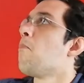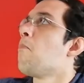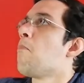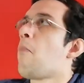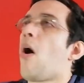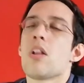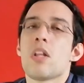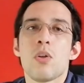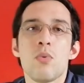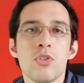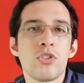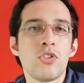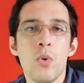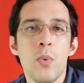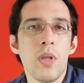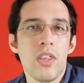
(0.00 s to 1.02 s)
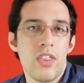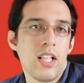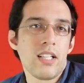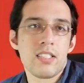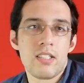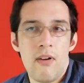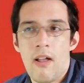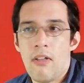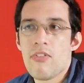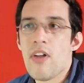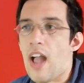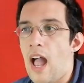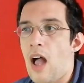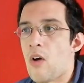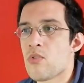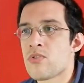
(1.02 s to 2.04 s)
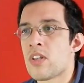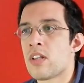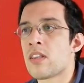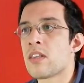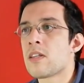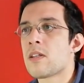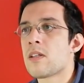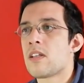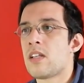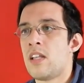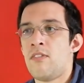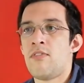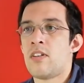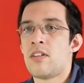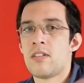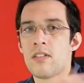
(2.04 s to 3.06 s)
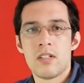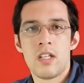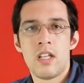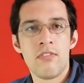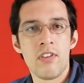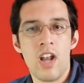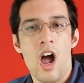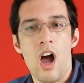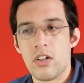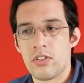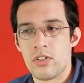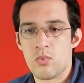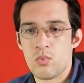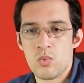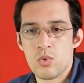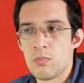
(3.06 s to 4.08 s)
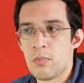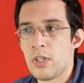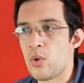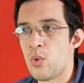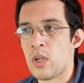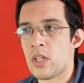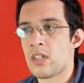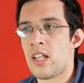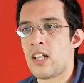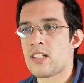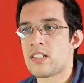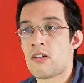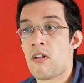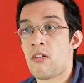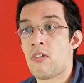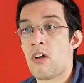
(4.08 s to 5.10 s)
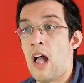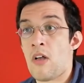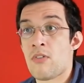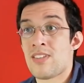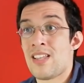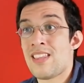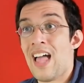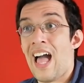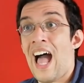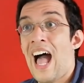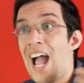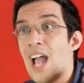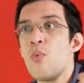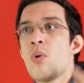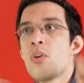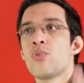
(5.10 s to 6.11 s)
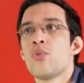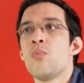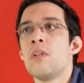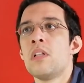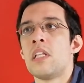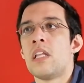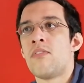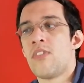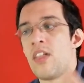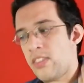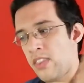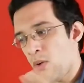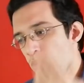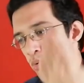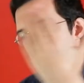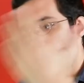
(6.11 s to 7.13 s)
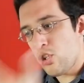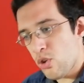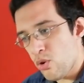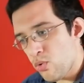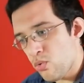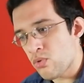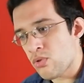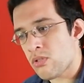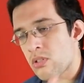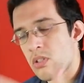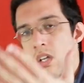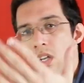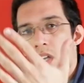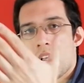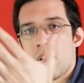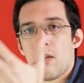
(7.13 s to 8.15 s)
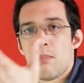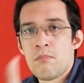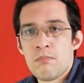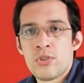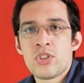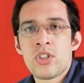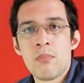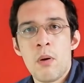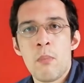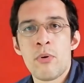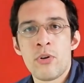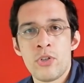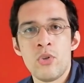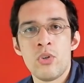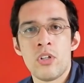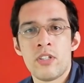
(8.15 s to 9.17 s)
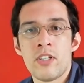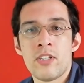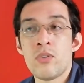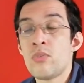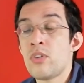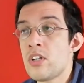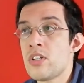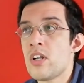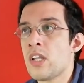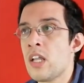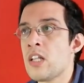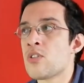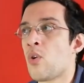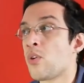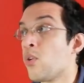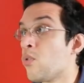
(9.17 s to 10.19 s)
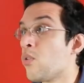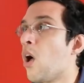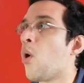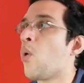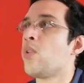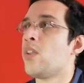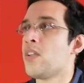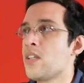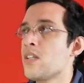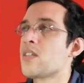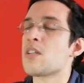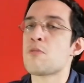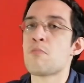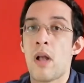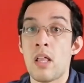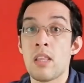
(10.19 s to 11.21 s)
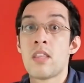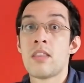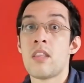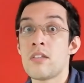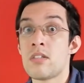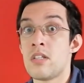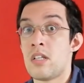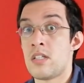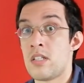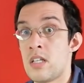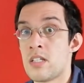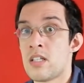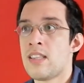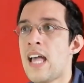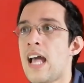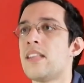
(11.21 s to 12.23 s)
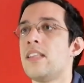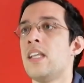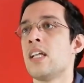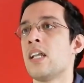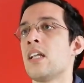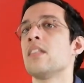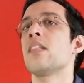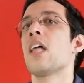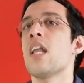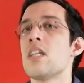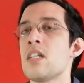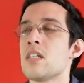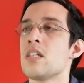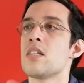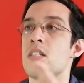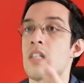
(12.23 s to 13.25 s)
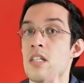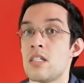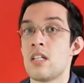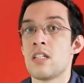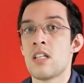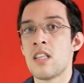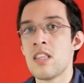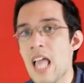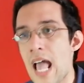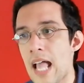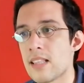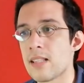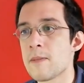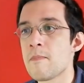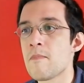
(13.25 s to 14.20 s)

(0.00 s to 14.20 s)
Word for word: Molly was doing things around the house, and even even Arthur would be doing things around the house. And I want to believe that they would use some opportunities to teach their kids. Oh, you know, this is a spell that does this, this, and that. The incantation is this, this, and that.